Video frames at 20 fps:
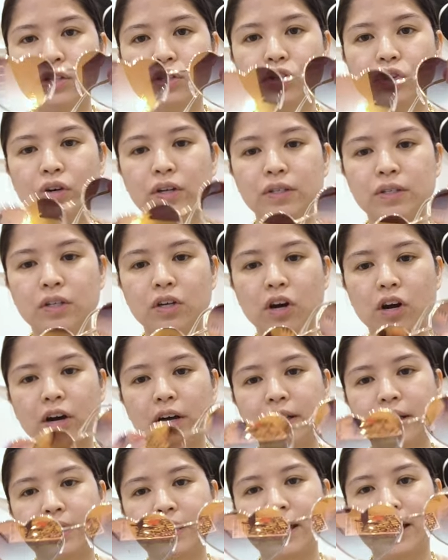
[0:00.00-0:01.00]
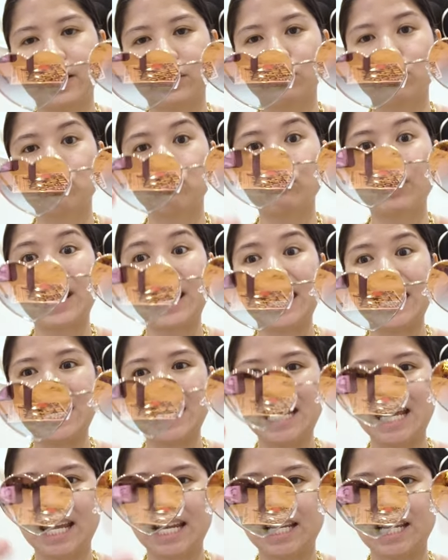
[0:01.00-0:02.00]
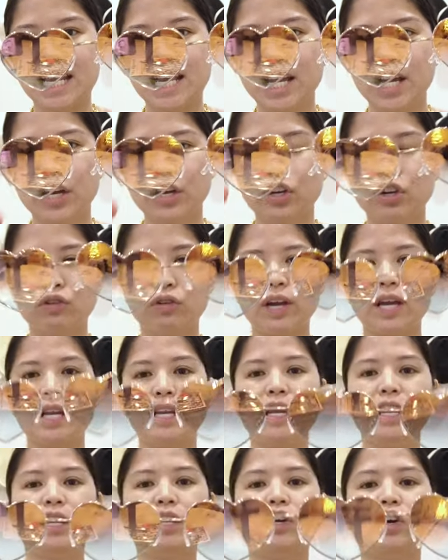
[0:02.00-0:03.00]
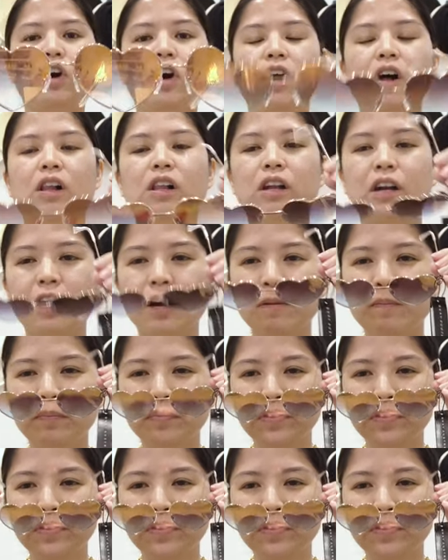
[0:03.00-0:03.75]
So it's got that gradient color.